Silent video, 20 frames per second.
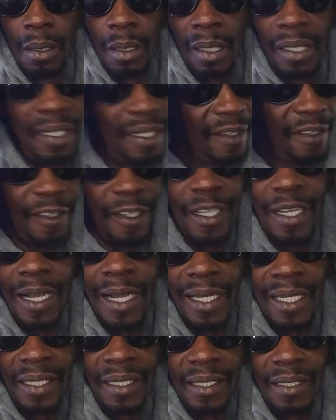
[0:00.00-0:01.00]

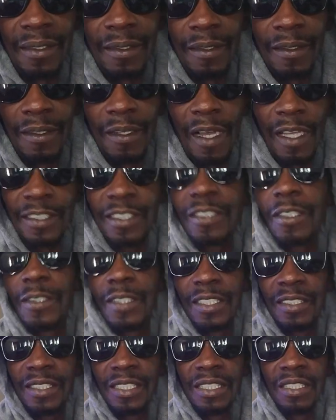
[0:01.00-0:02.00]
lyrically, you know. I saw
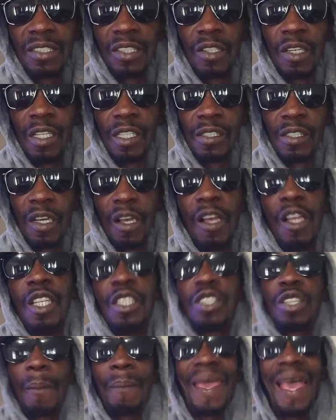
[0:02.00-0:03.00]
the thing going, you know.
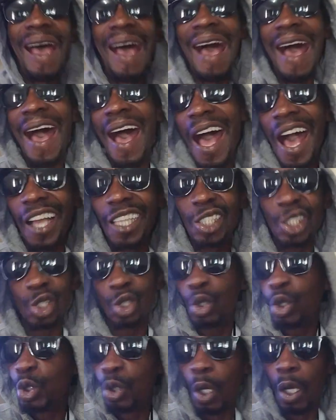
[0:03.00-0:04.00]
So me I ask,
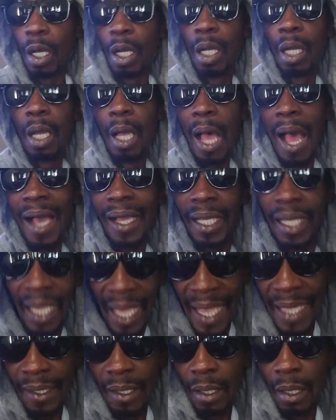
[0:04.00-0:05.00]
you know,
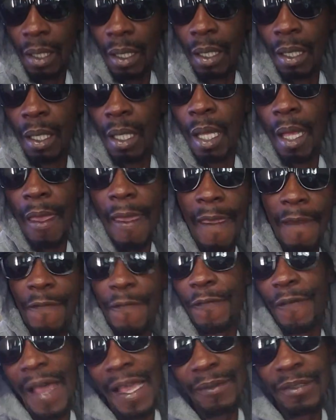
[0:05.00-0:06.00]
again, if
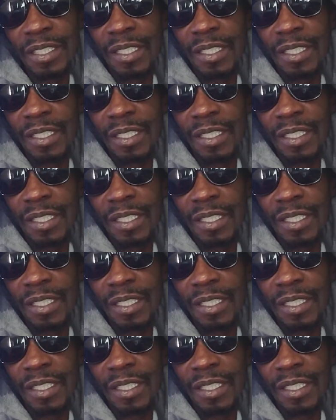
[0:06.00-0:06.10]
Vybz